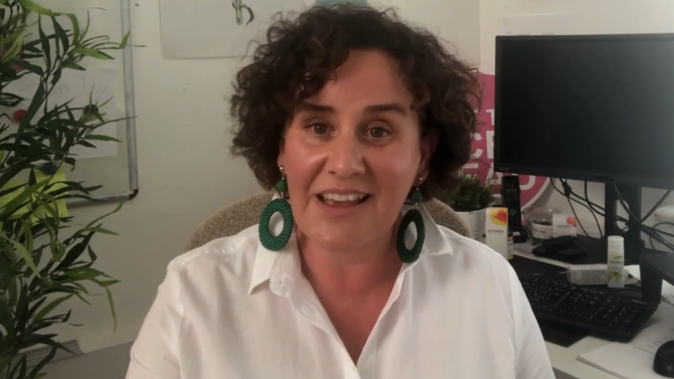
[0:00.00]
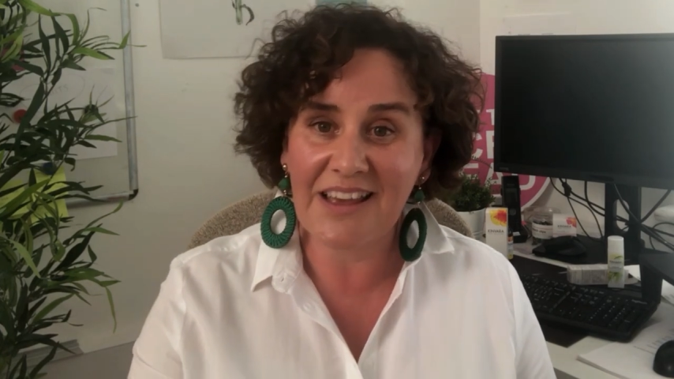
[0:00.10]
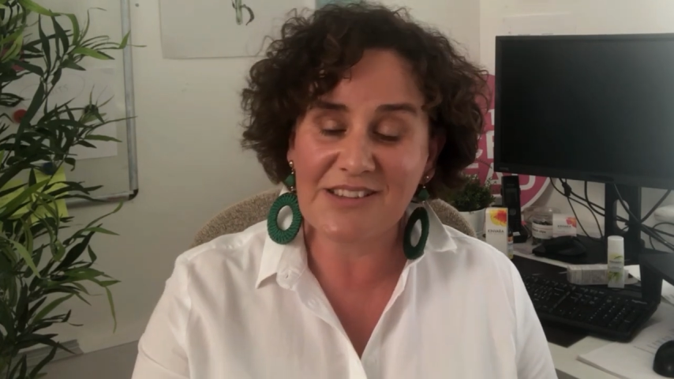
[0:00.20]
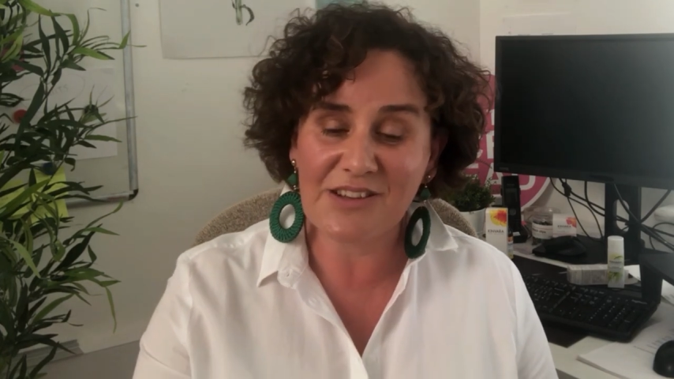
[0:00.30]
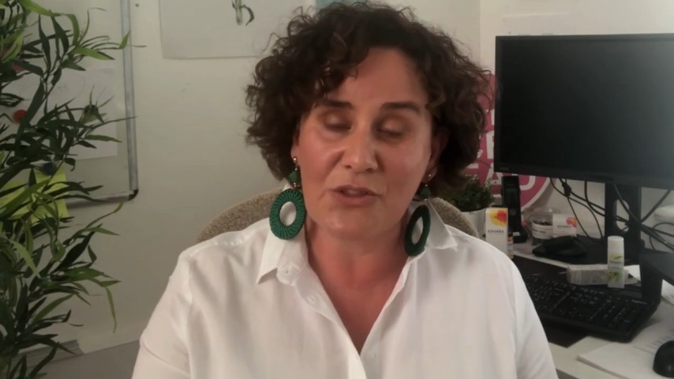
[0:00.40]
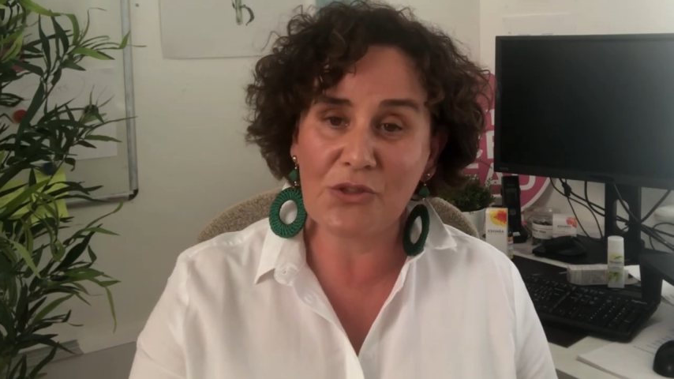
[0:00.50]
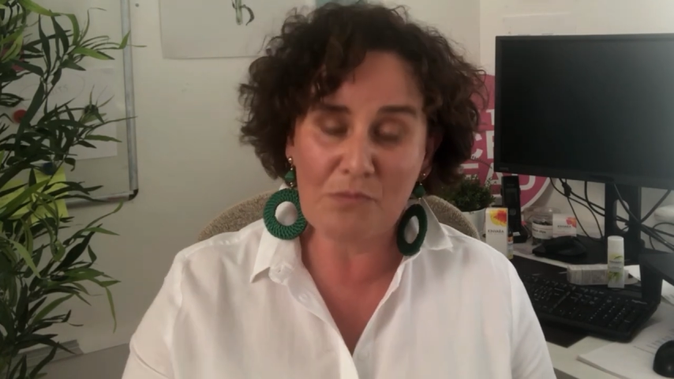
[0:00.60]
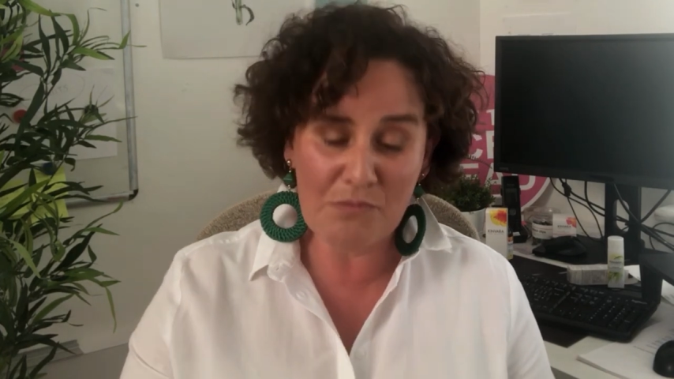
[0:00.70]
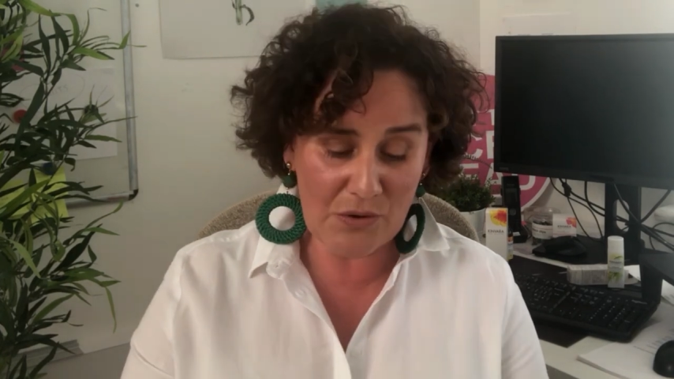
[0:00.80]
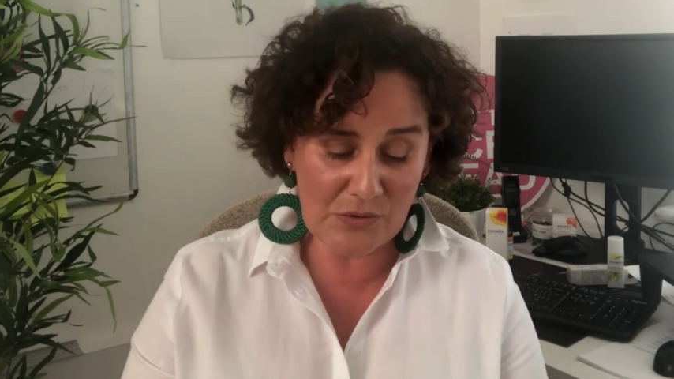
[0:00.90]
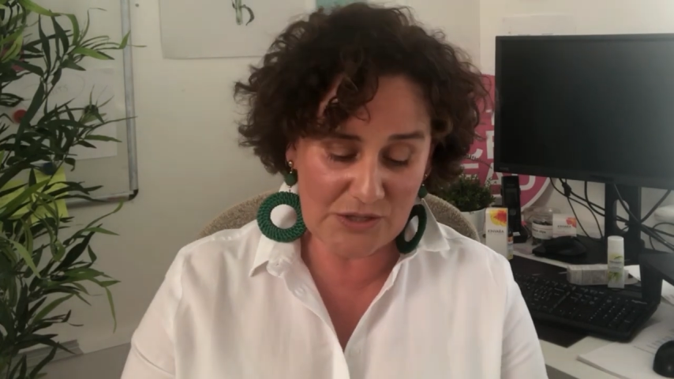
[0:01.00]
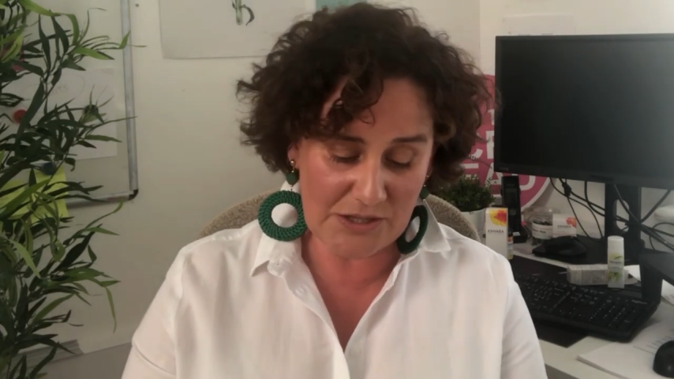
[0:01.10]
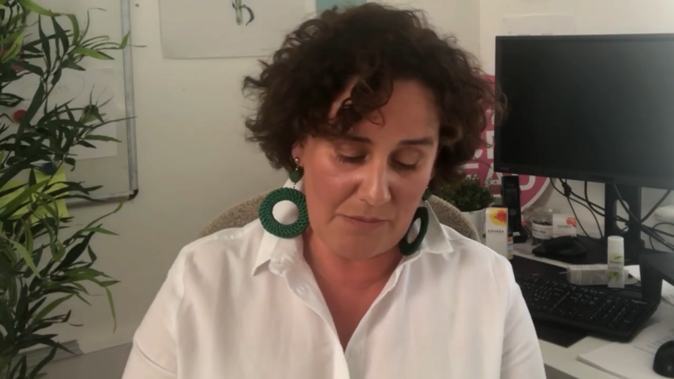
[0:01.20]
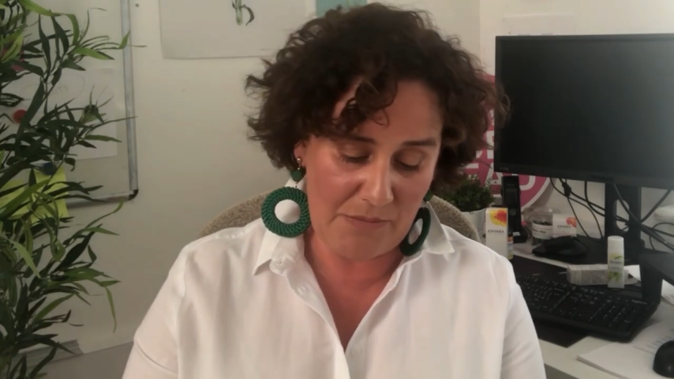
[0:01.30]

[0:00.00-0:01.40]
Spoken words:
It's got the most